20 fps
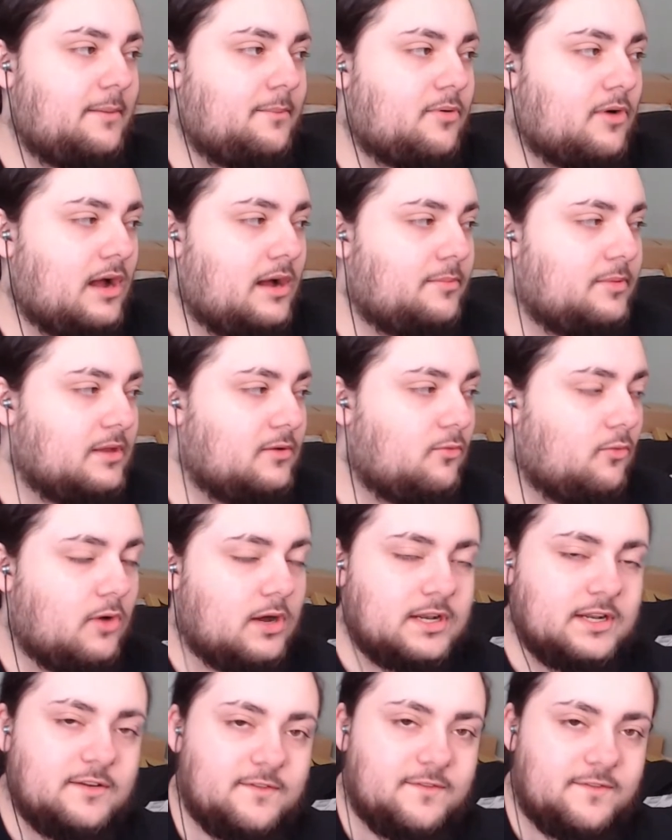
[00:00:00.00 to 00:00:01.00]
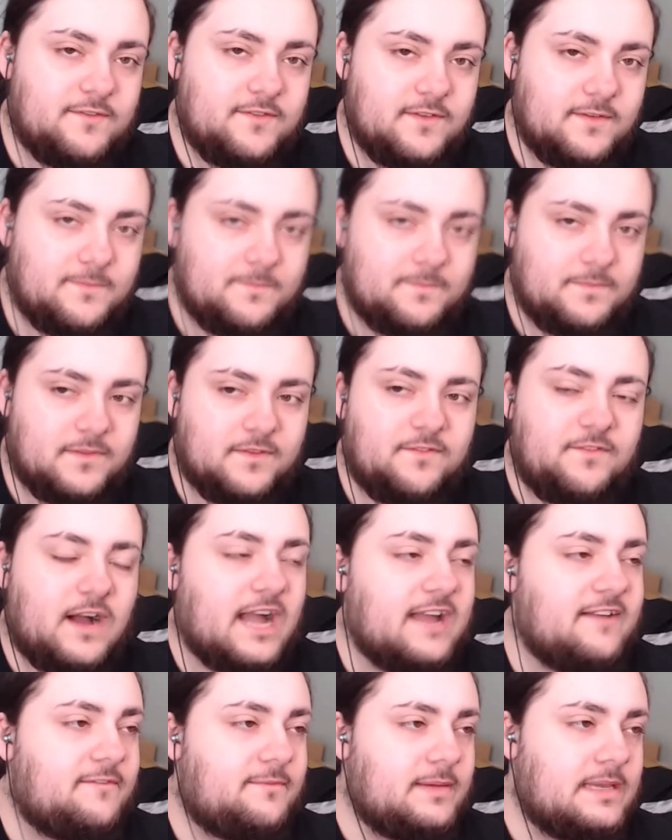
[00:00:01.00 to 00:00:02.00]
am probably one of
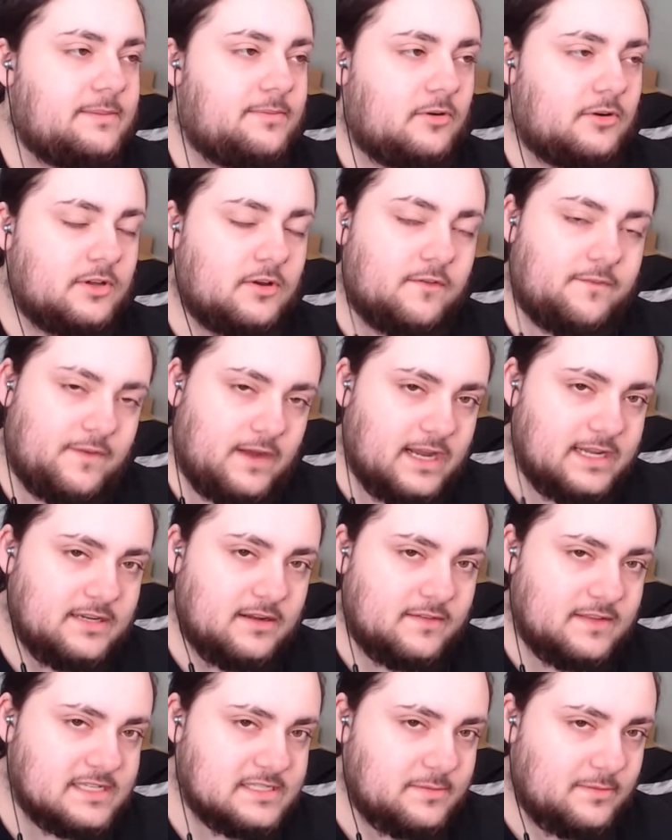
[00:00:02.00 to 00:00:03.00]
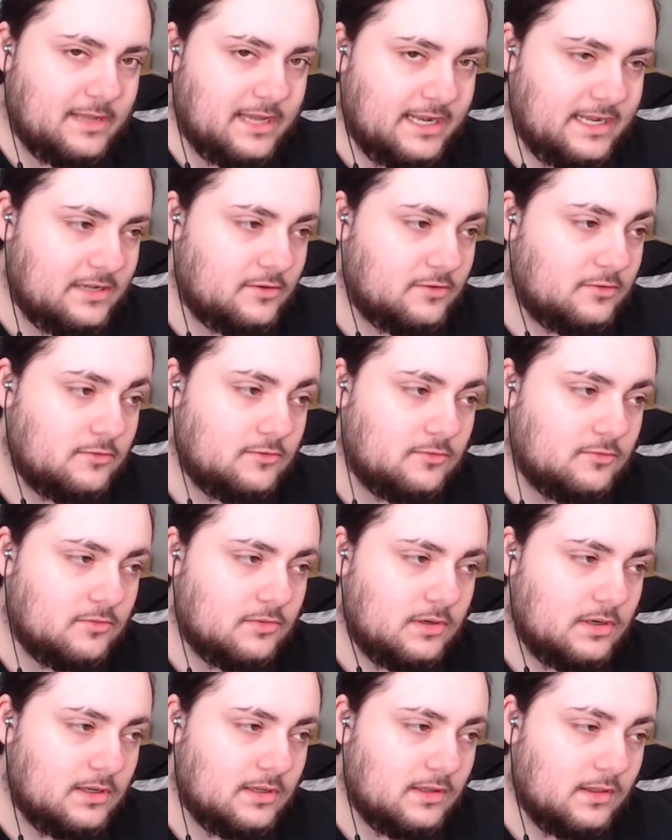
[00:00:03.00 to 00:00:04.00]
five people you'll find on this planet
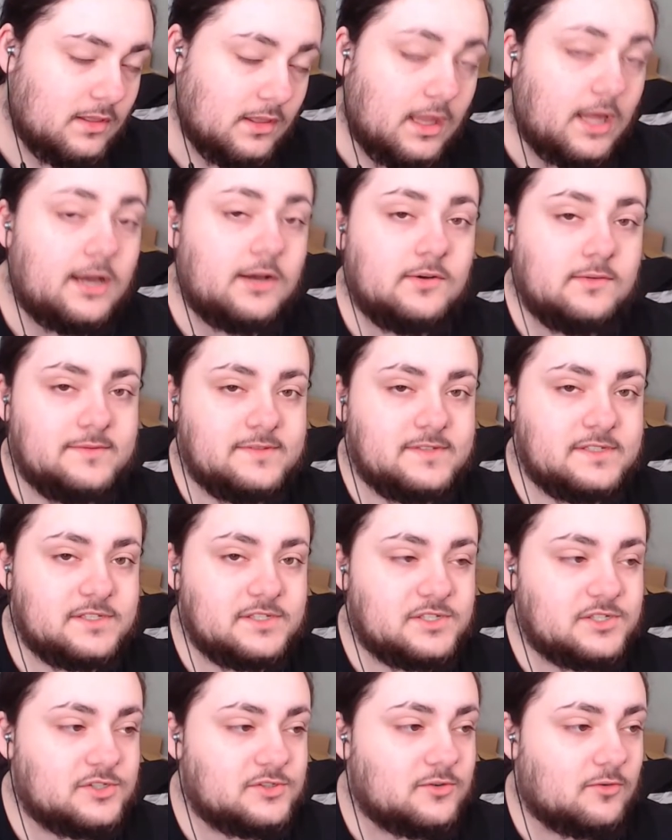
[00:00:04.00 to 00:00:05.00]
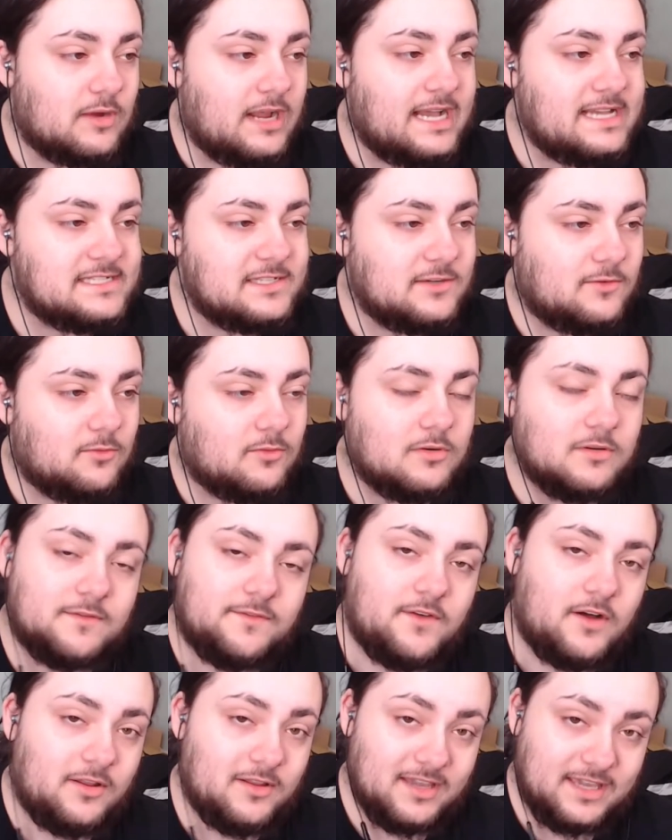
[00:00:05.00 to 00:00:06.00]
who loves Jurassic World
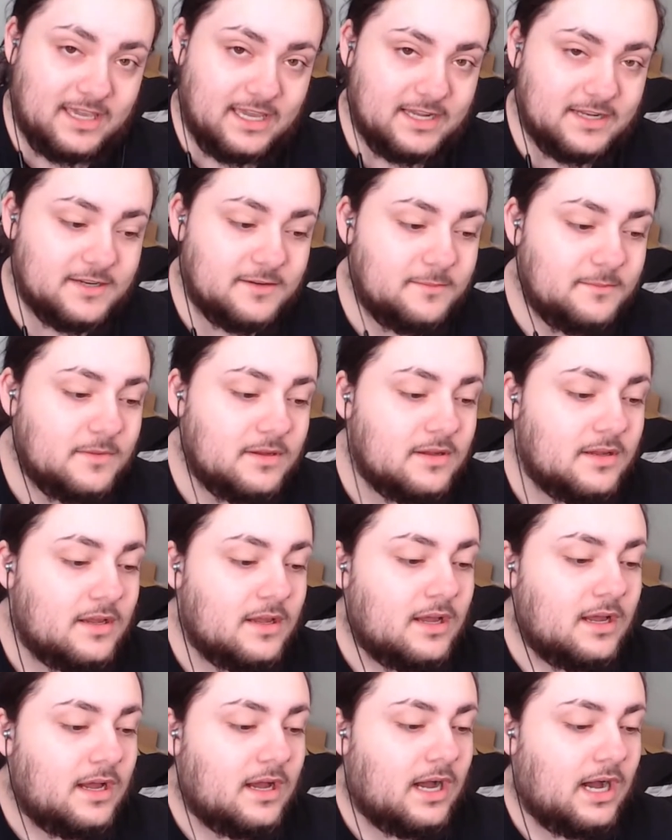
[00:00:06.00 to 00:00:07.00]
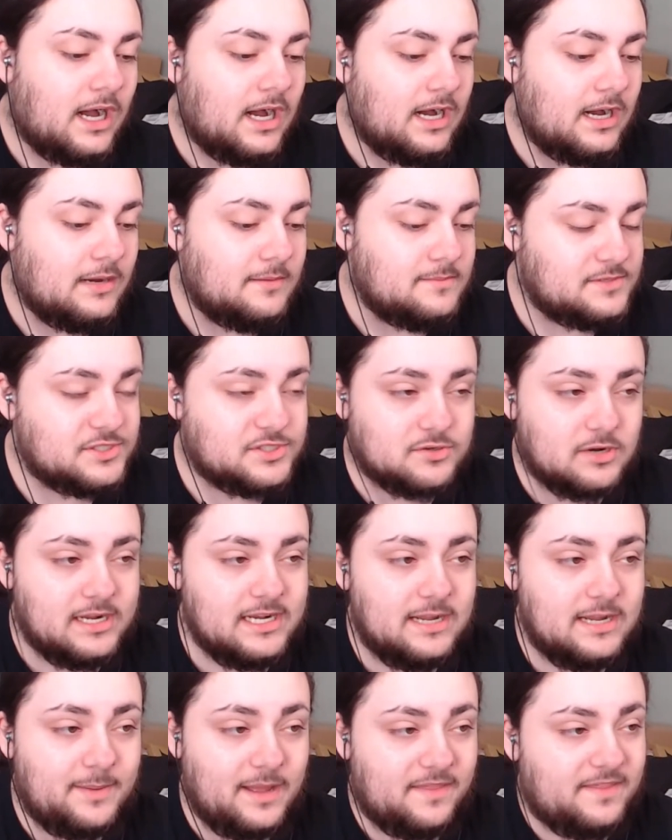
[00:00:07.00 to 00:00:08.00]
Fallen Kingdom. Um,
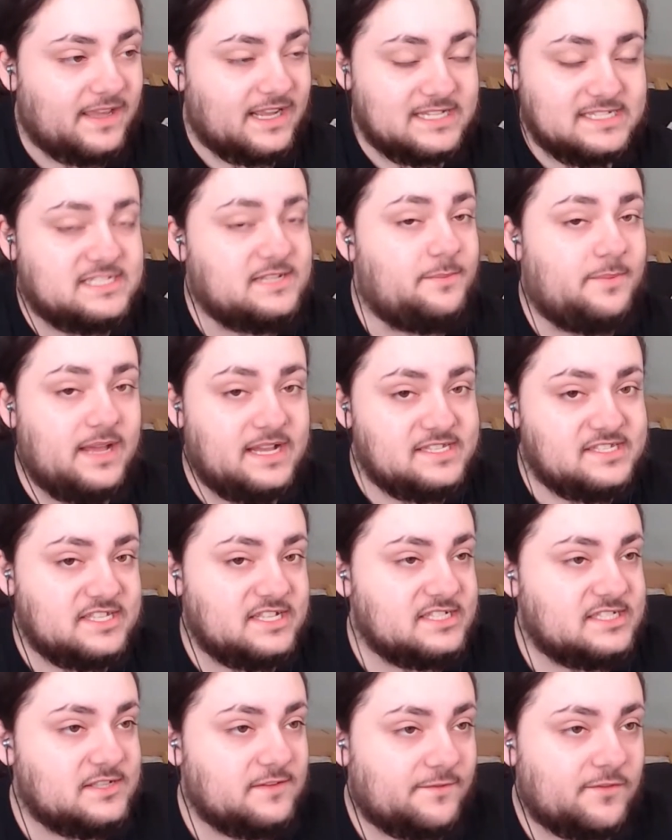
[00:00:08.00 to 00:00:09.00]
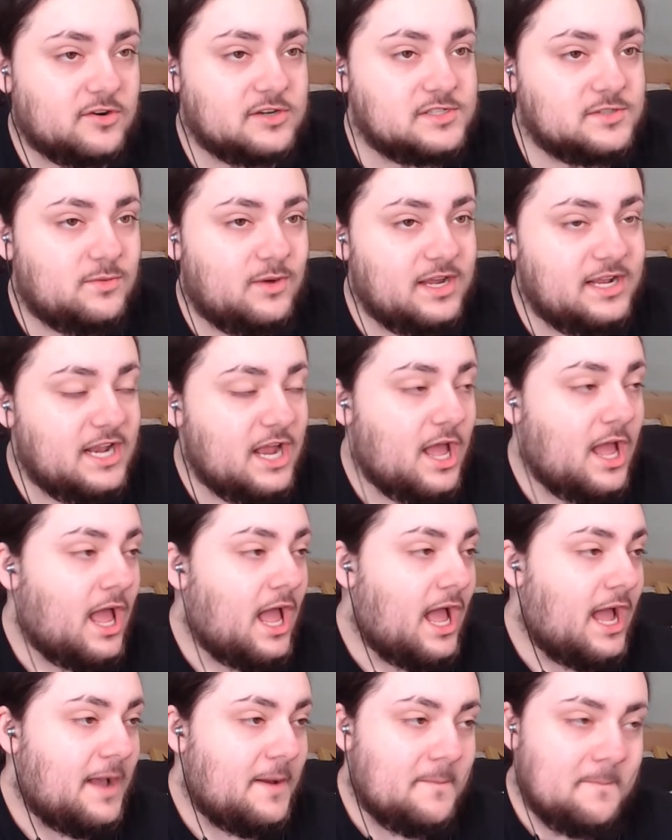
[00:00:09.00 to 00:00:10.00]
straight up, I think it's the best since the first one.
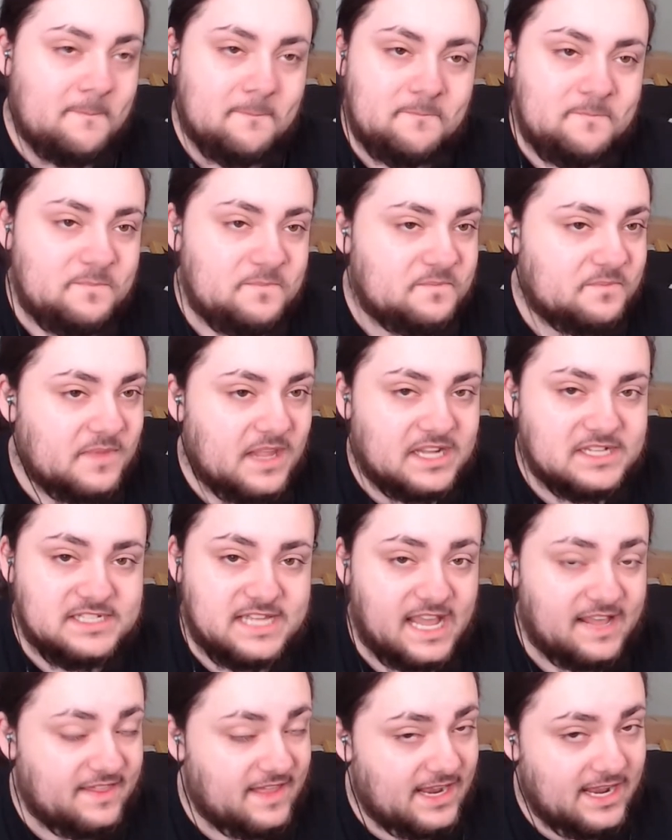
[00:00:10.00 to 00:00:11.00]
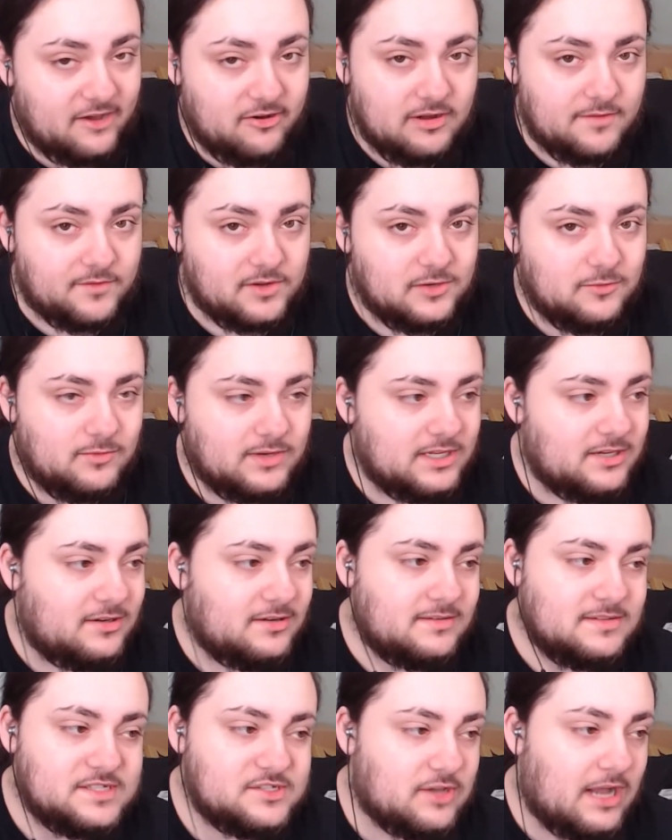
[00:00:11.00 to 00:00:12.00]
Take that however you
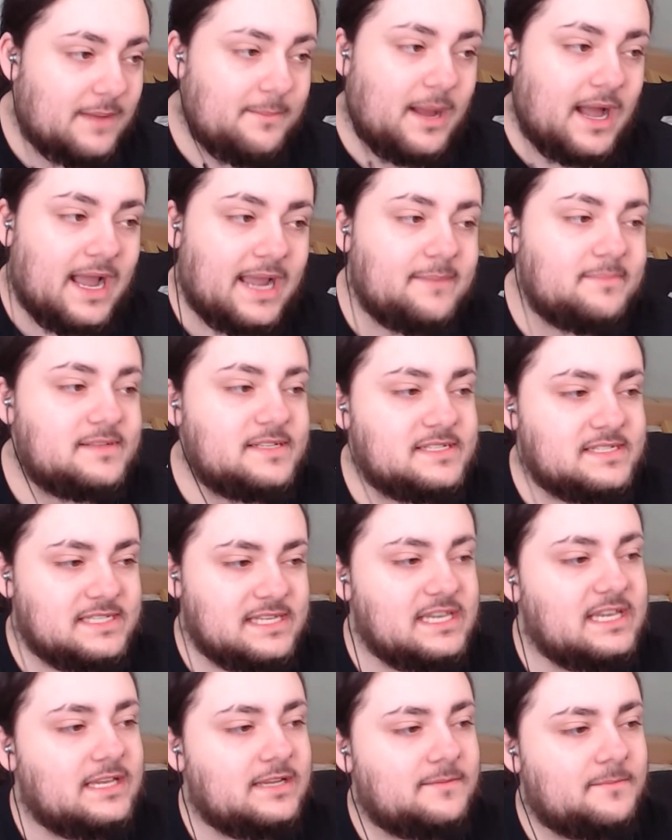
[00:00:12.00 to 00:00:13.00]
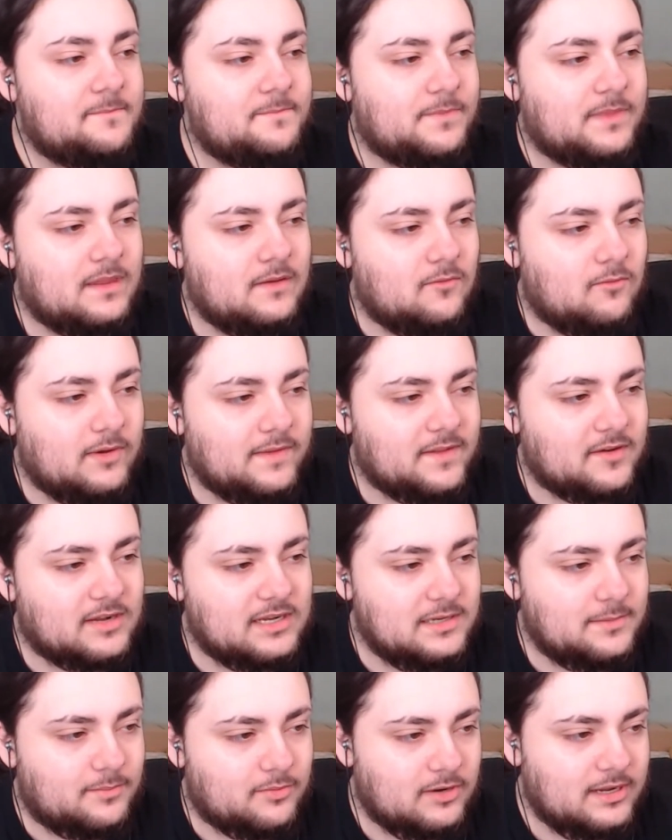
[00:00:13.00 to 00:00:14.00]
will. So I'm hyped to see what they're
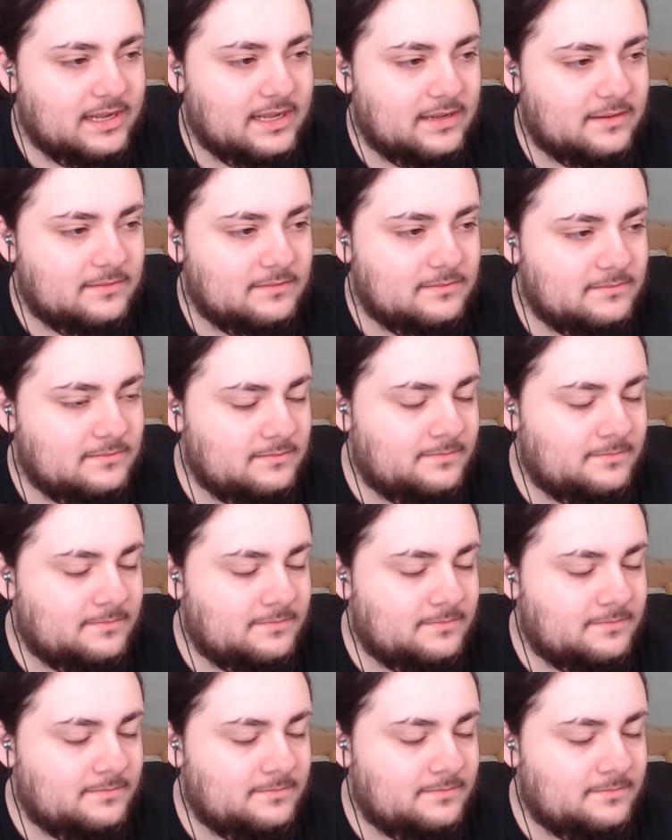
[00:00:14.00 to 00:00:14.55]
going to bring